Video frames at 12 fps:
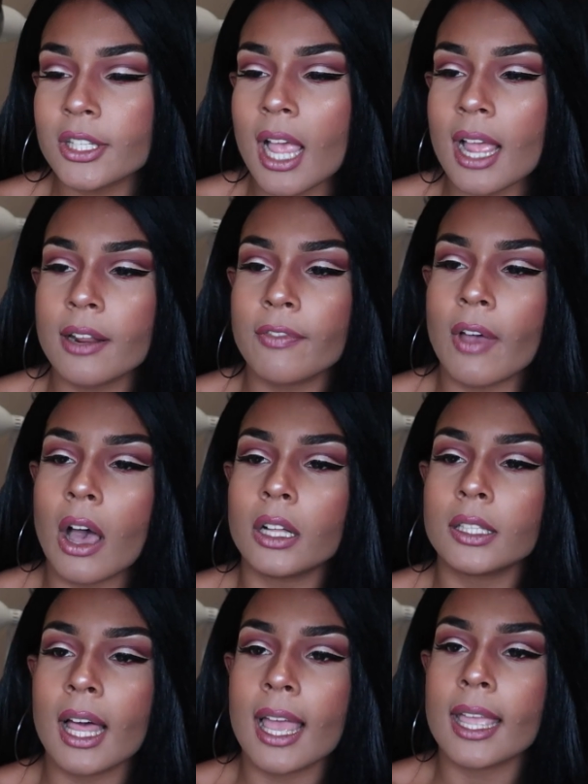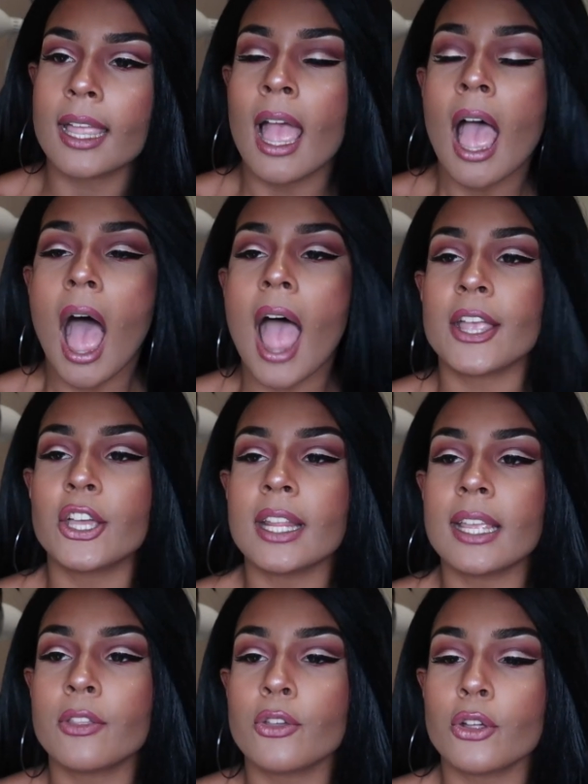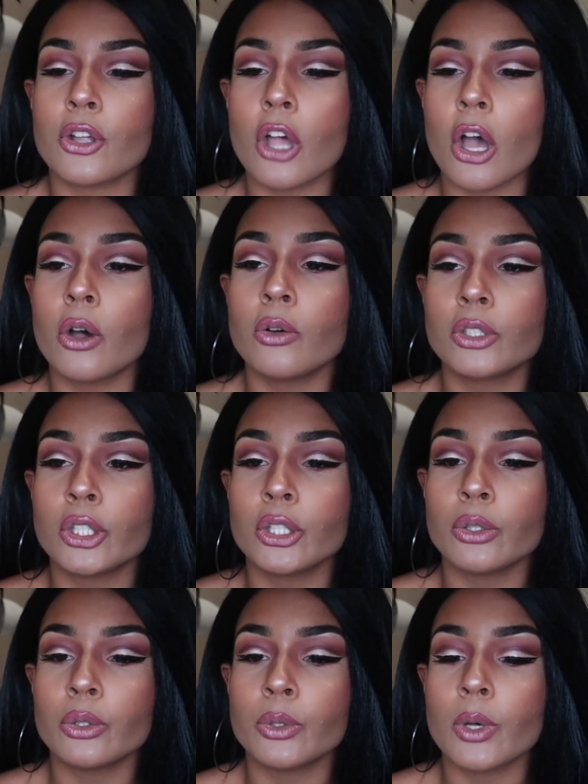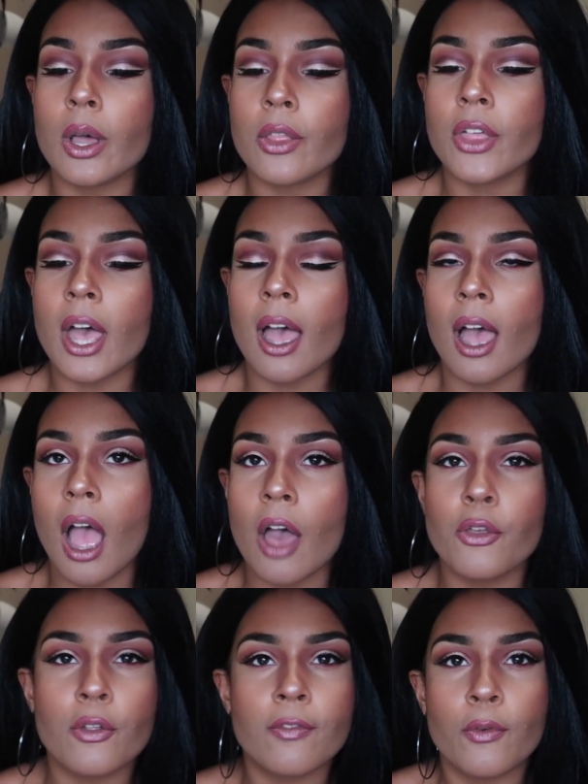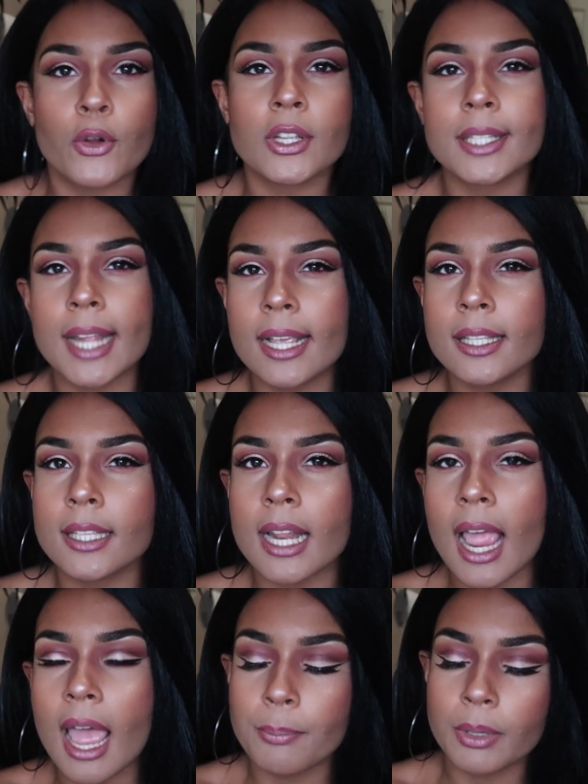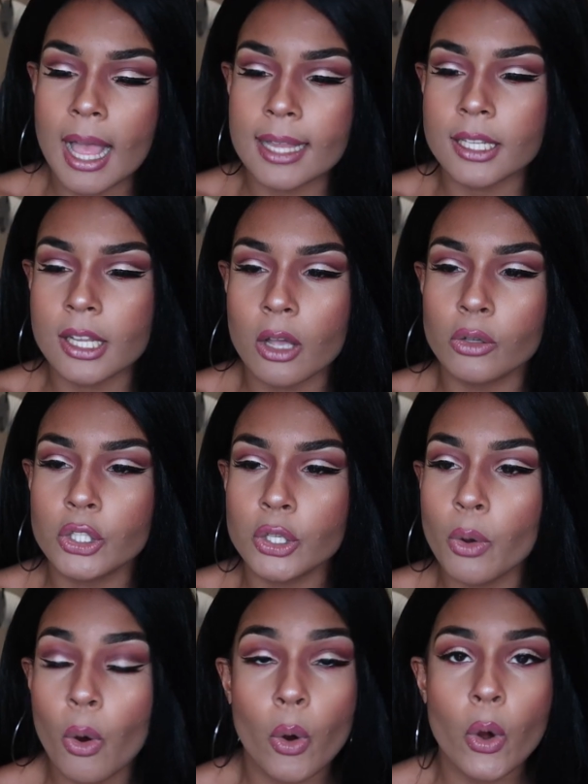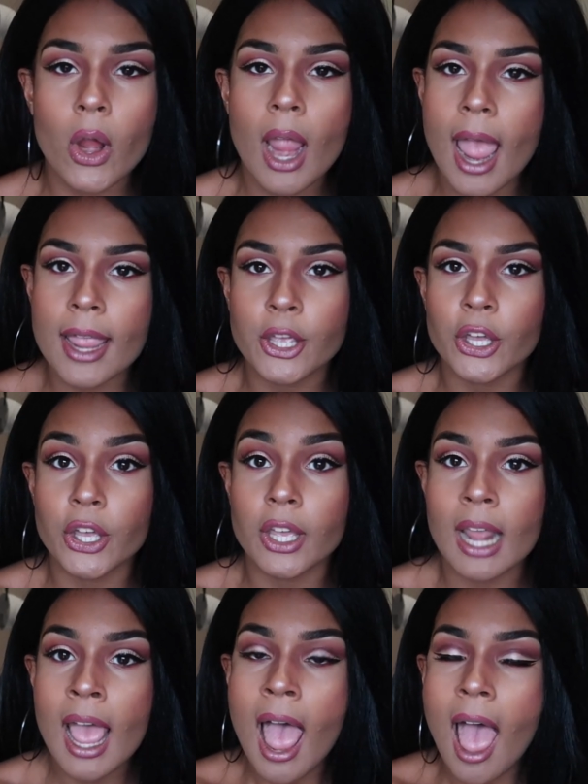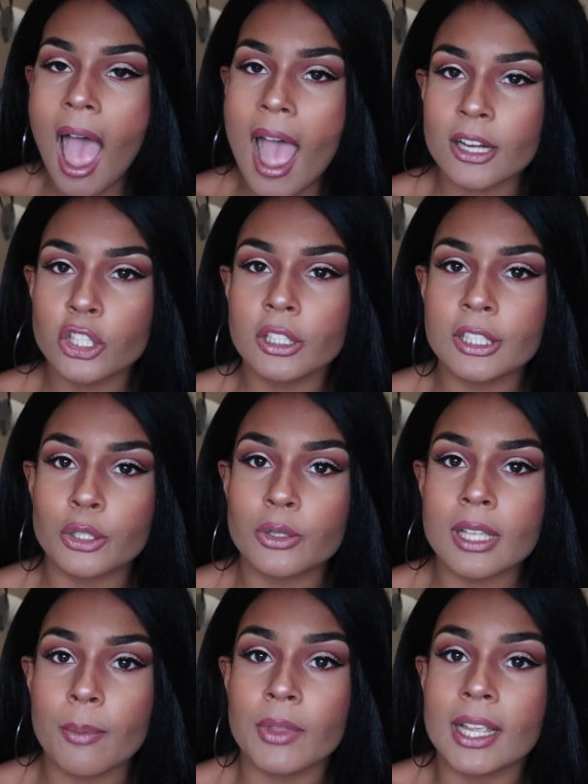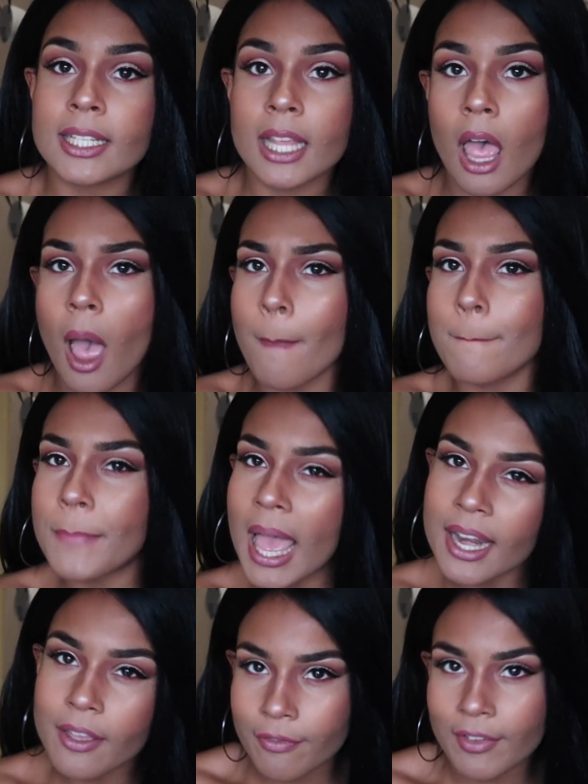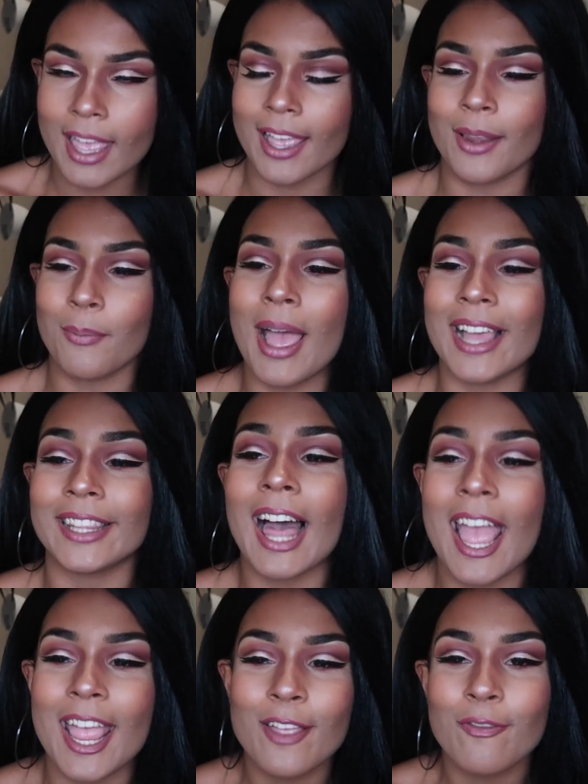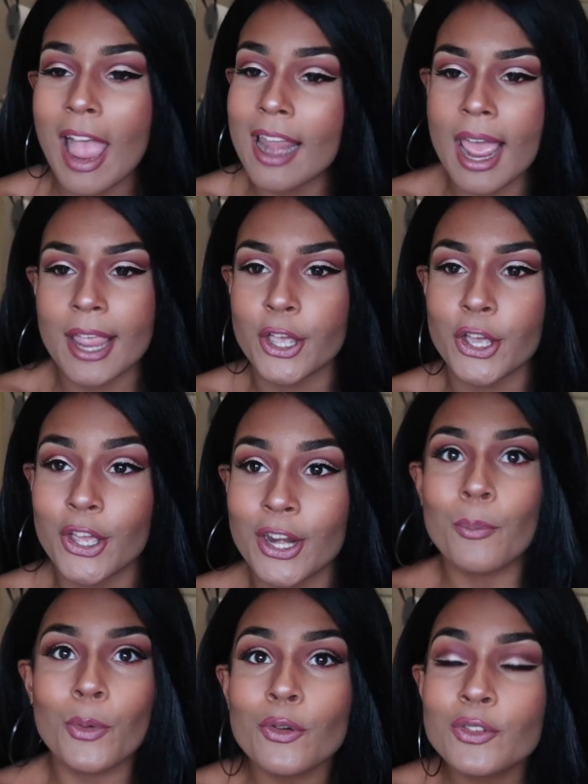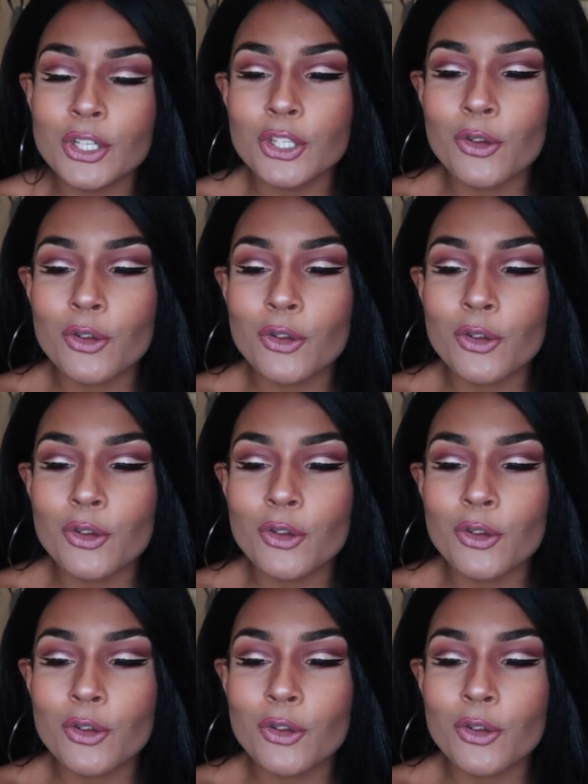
just kind of felt like I could either go to the other 4 states that I had planned to go to, or I could actually do something to benefit my life and I could move to